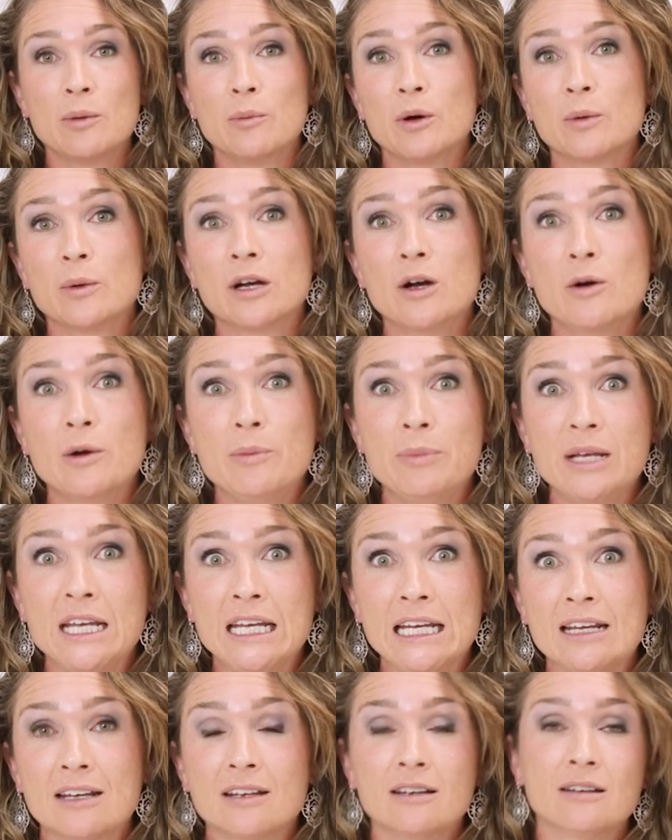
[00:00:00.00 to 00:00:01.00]
but we're going
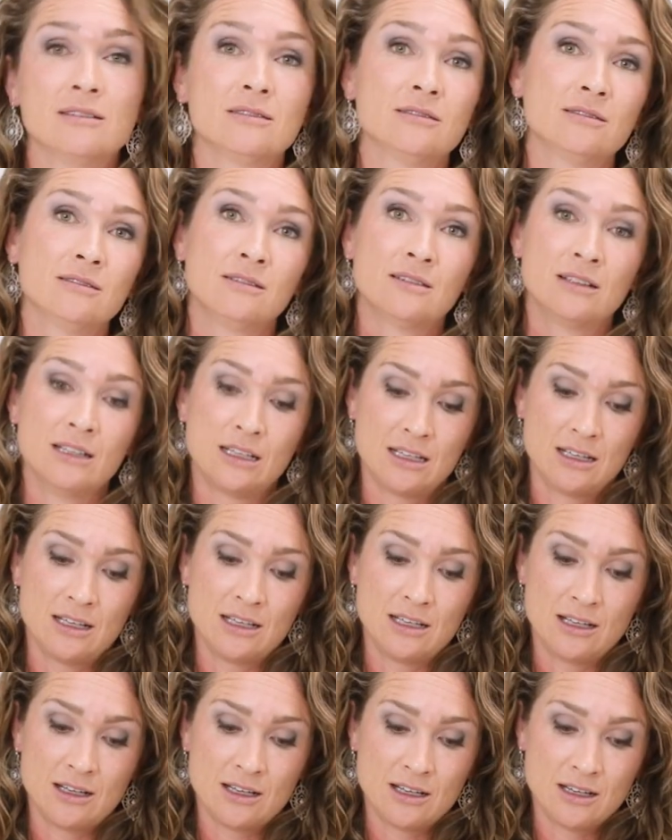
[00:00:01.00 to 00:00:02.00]
pink.
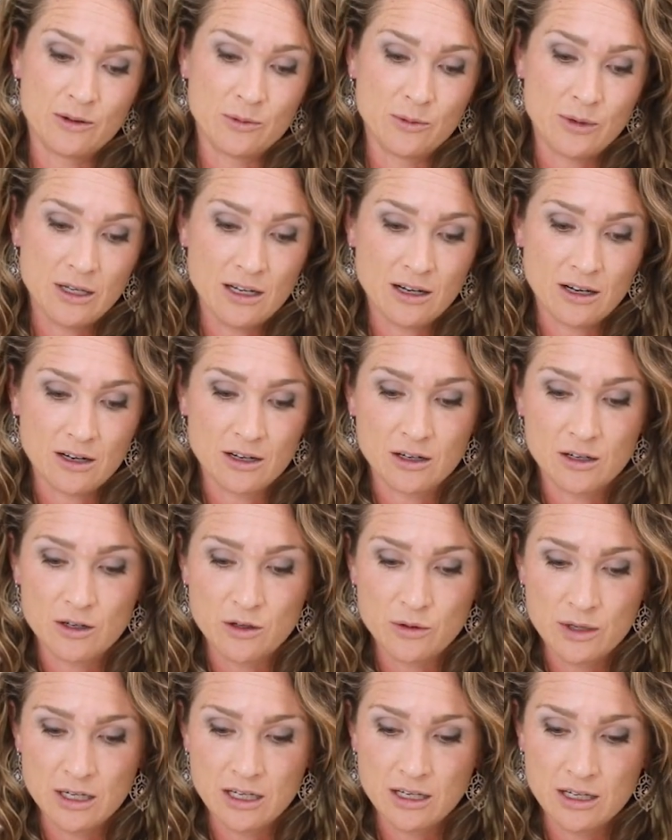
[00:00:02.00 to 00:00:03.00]
We are
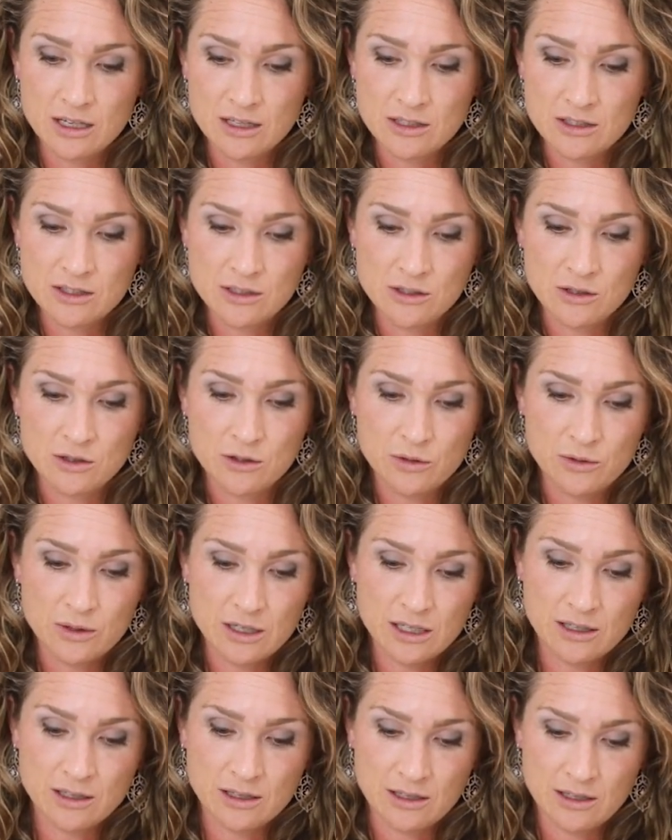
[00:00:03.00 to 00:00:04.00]
going to
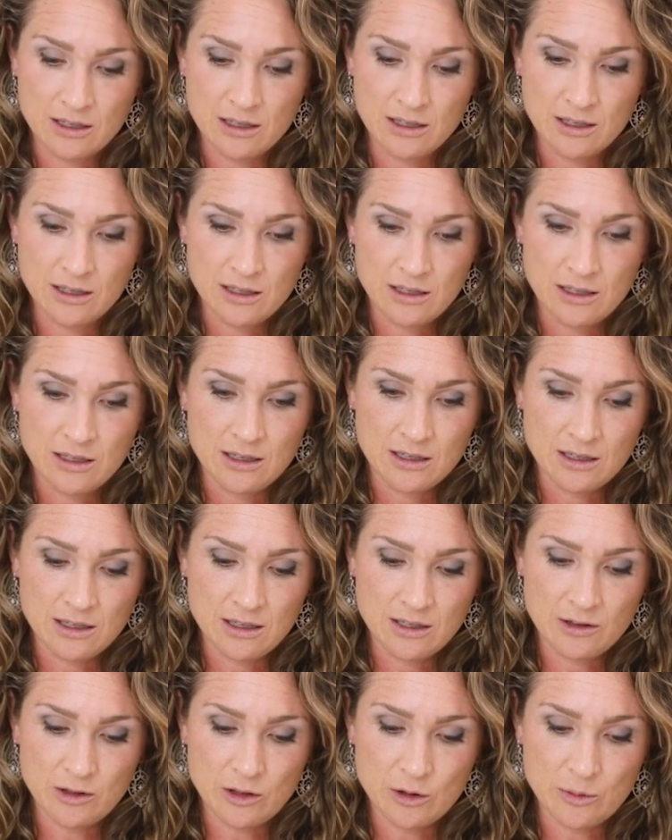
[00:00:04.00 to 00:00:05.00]

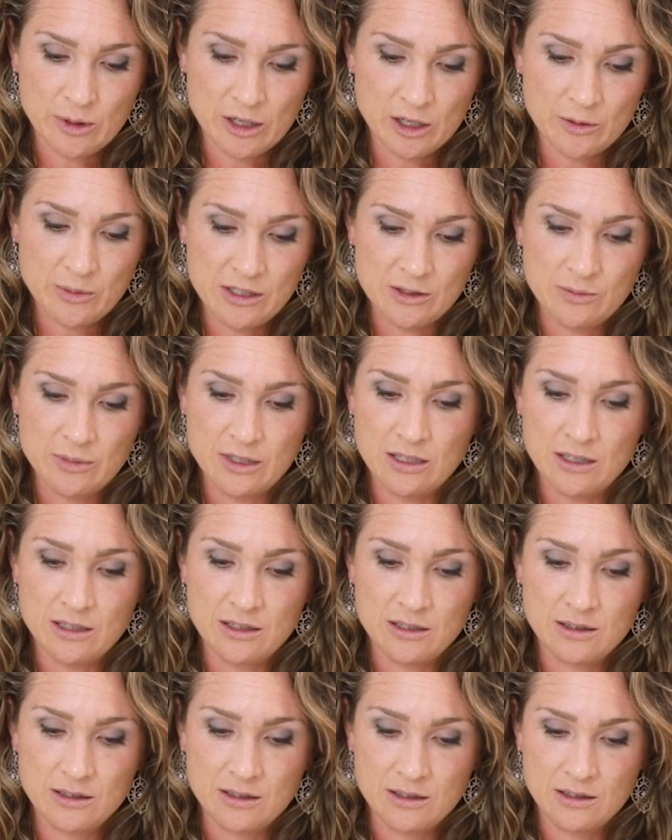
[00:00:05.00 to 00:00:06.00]
I don't know, Barbie's
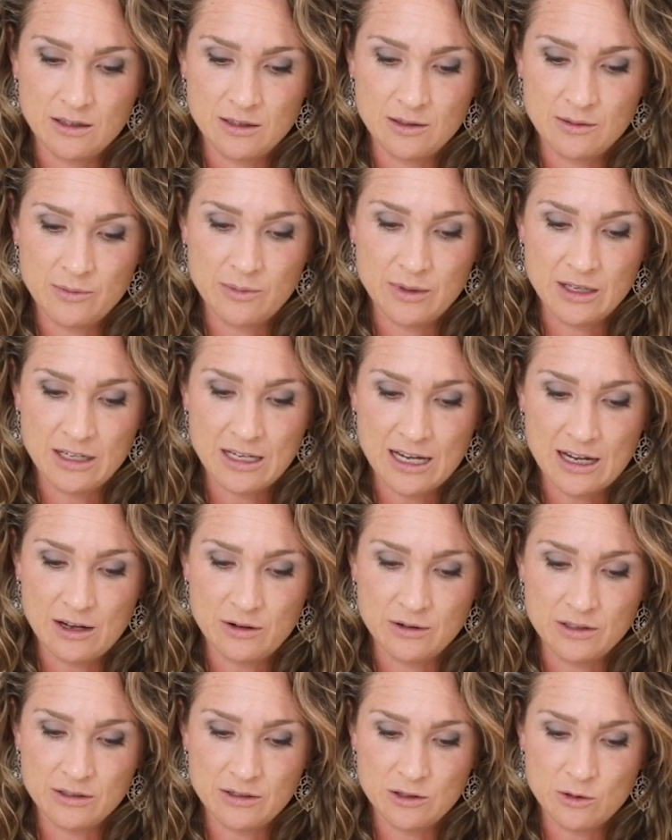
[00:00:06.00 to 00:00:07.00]
been been
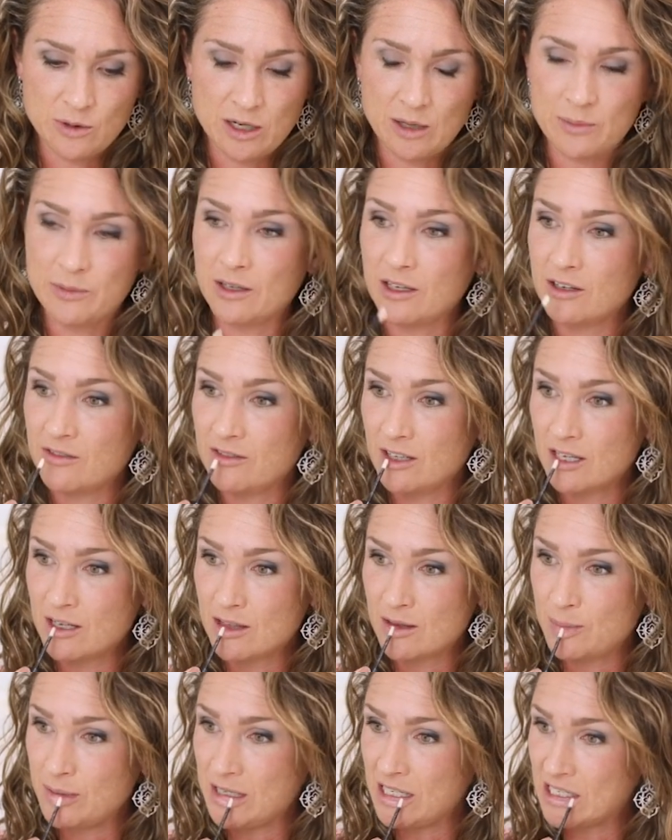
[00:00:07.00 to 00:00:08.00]
out and so popular. I feel
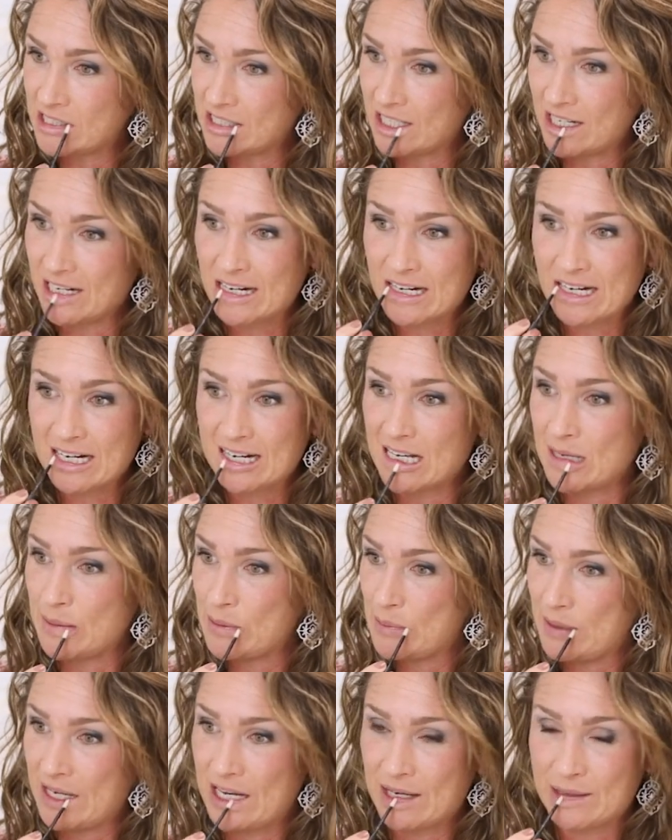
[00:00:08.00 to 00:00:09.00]
like the pinks are
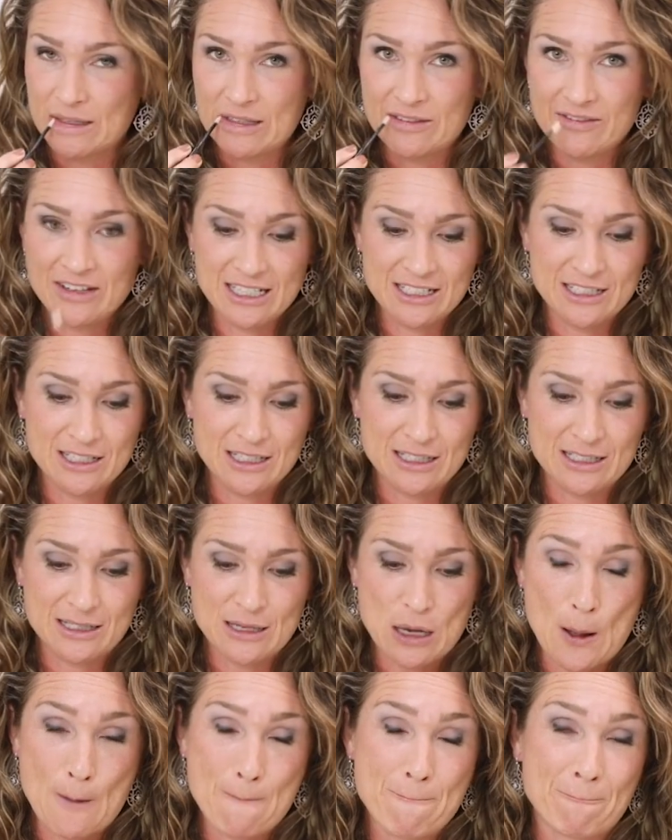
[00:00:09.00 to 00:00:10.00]
coming back with a vengeance,
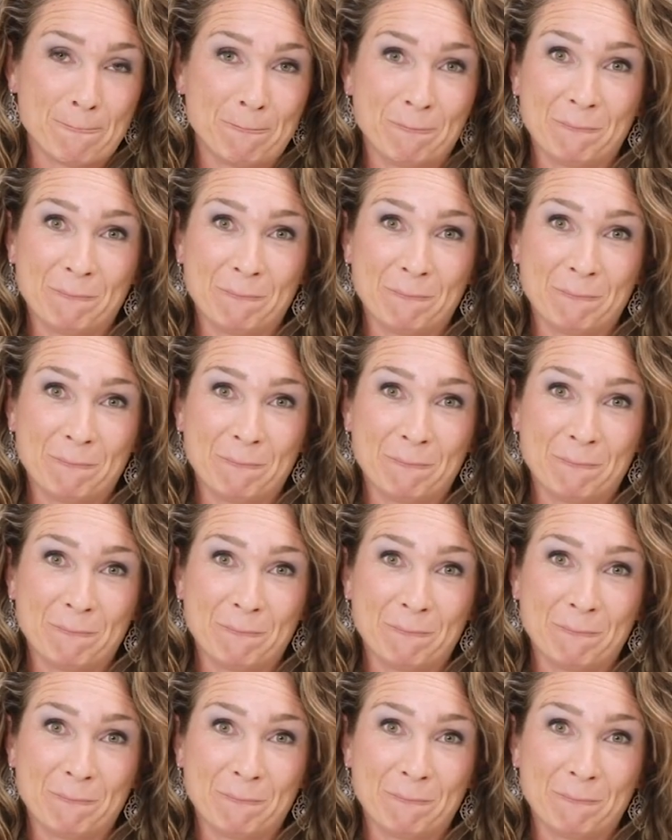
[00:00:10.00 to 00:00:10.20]
so